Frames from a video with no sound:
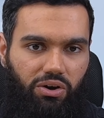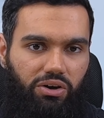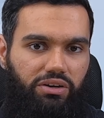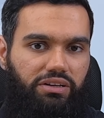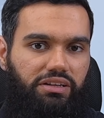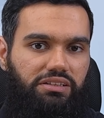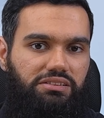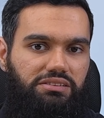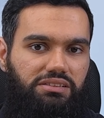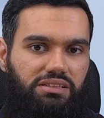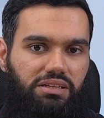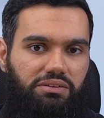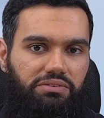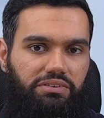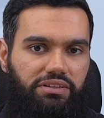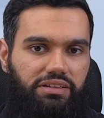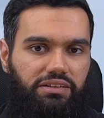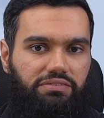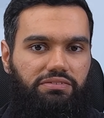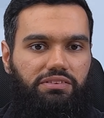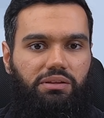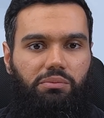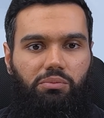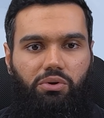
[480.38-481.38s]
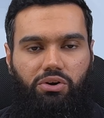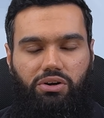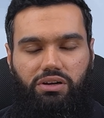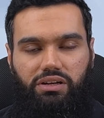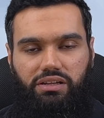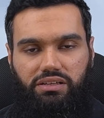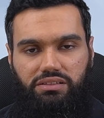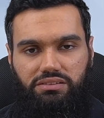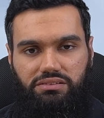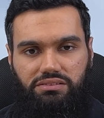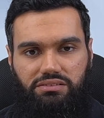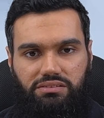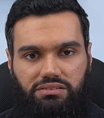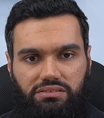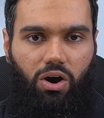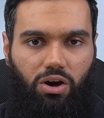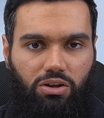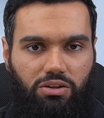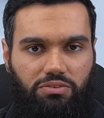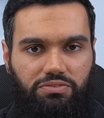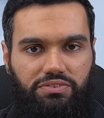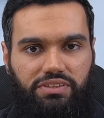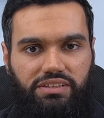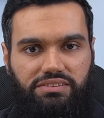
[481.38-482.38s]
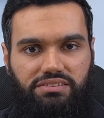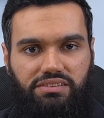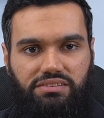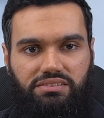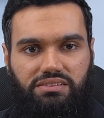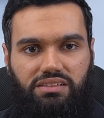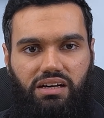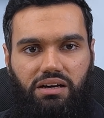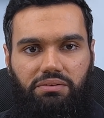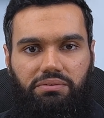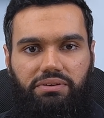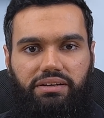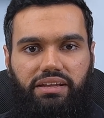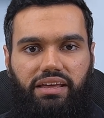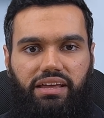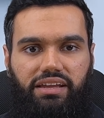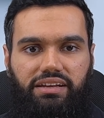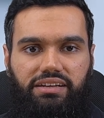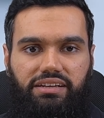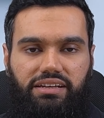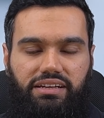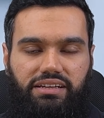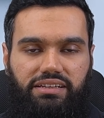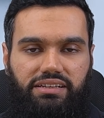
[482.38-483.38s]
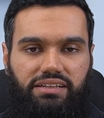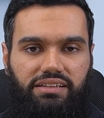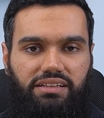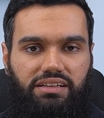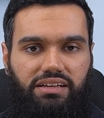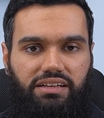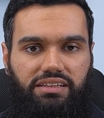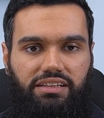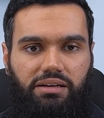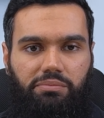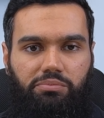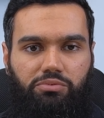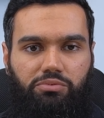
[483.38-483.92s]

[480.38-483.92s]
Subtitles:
or conservative the model is. All of this is covered in detail in our